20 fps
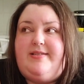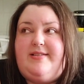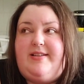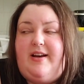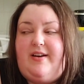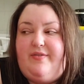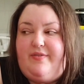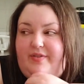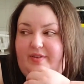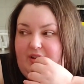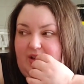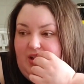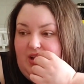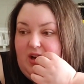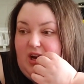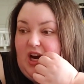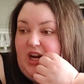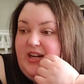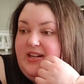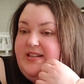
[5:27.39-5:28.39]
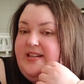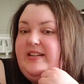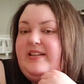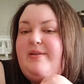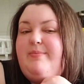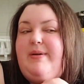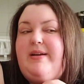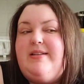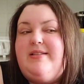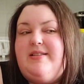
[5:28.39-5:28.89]
Stuff on a
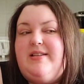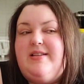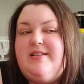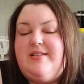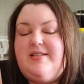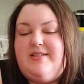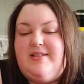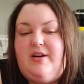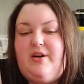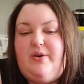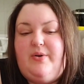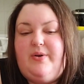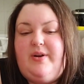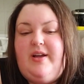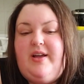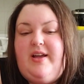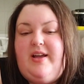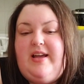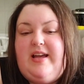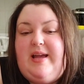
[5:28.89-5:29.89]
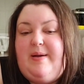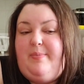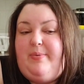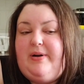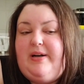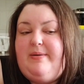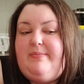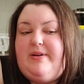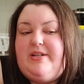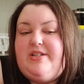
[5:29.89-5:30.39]
daily basis. So it
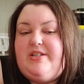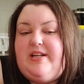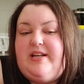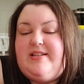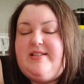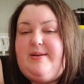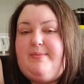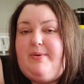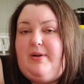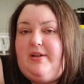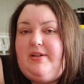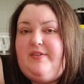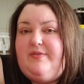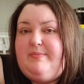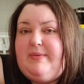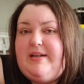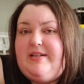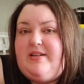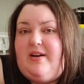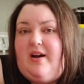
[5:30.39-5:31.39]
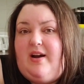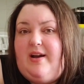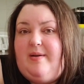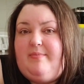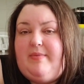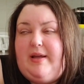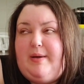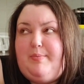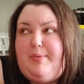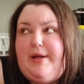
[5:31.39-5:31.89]
pretty much takes up all of my
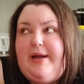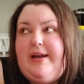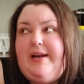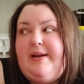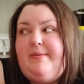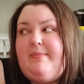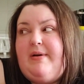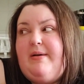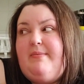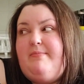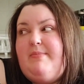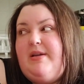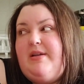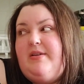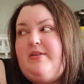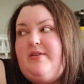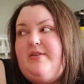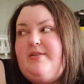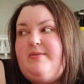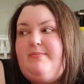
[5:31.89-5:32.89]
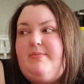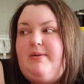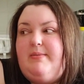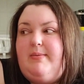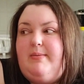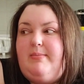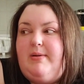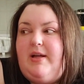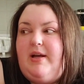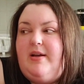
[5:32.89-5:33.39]
time, like planning my meals and blah
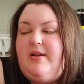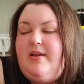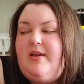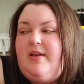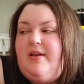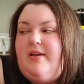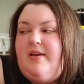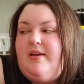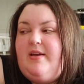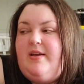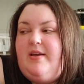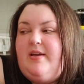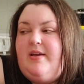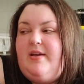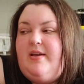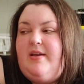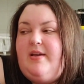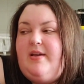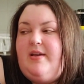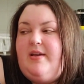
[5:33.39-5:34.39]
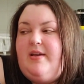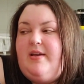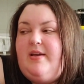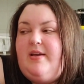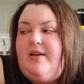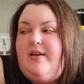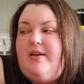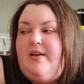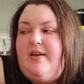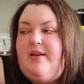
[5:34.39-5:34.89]
blah blah. What's the blah blah
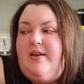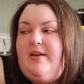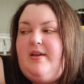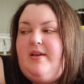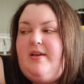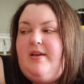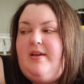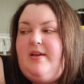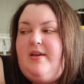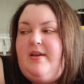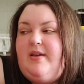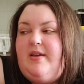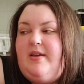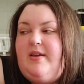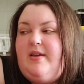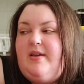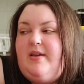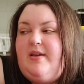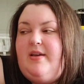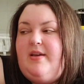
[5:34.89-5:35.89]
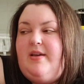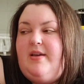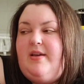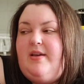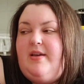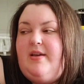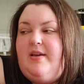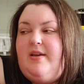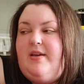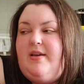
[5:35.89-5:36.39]
blah? What's the blah blah
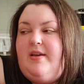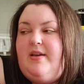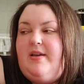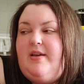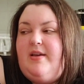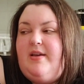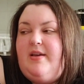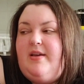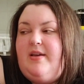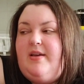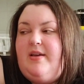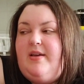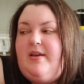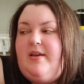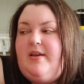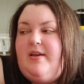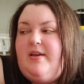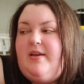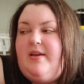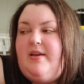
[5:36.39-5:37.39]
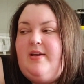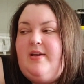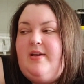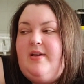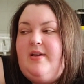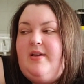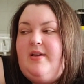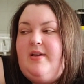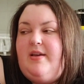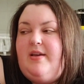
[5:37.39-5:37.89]
blah? What are you talking
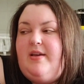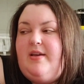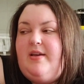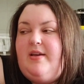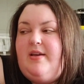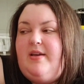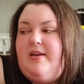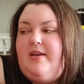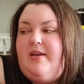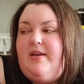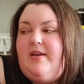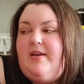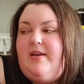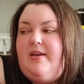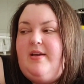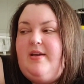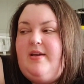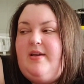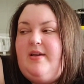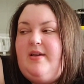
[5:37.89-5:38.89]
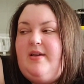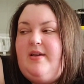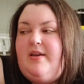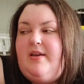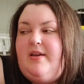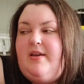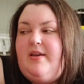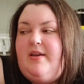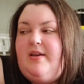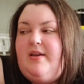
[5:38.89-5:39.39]
about?
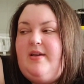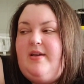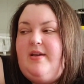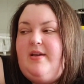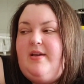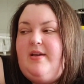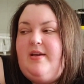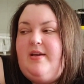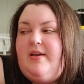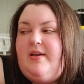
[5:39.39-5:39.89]
Are, are you